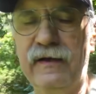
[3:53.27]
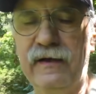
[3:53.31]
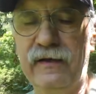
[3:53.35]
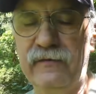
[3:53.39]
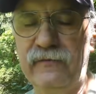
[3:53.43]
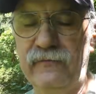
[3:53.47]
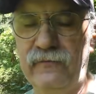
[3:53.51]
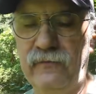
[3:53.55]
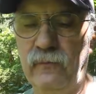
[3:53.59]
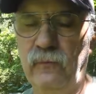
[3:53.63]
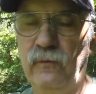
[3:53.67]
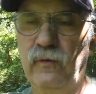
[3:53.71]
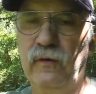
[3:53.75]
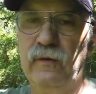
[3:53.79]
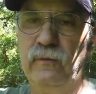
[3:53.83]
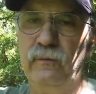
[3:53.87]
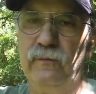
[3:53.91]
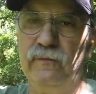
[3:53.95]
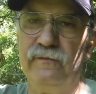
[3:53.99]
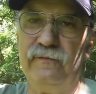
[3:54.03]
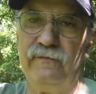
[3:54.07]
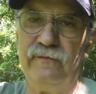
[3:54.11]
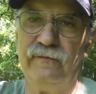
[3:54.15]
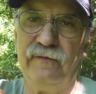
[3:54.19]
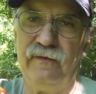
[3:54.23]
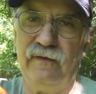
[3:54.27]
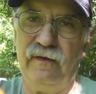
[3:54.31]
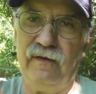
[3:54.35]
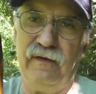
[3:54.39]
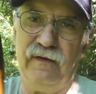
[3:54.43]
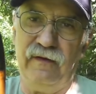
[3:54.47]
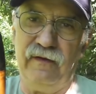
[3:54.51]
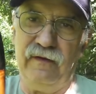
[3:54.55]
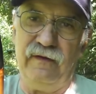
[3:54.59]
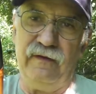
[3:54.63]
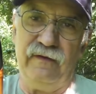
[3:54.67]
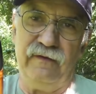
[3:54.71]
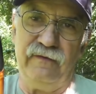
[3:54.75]
guess from where it was
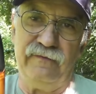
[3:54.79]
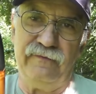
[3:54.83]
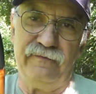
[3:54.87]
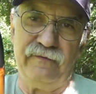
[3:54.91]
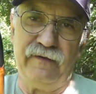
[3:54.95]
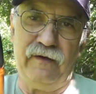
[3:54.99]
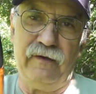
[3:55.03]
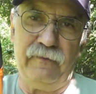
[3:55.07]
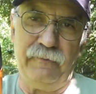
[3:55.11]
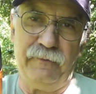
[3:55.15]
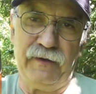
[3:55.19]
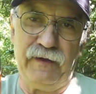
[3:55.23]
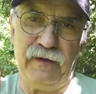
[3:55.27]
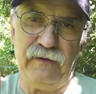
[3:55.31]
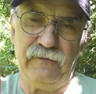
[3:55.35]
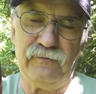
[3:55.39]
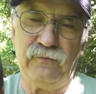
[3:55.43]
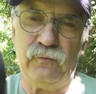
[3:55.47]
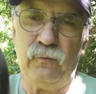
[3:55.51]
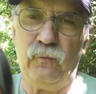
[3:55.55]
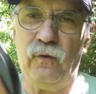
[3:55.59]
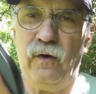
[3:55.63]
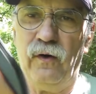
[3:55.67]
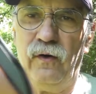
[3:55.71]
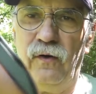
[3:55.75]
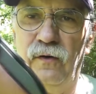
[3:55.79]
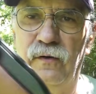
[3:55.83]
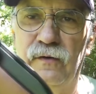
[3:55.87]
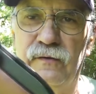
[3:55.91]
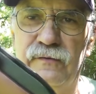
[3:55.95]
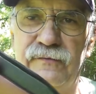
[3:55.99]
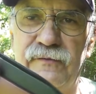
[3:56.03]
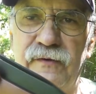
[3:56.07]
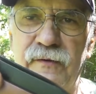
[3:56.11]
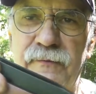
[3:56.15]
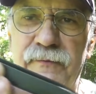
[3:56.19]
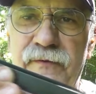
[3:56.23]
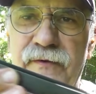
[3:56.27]
set up against a wall or
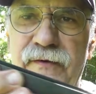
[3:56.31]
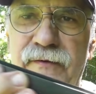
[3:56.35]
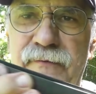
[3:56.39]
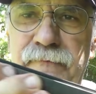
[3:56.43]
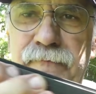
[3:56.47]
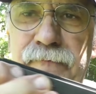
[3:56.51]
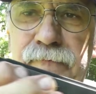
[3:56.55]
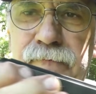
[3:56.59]
something.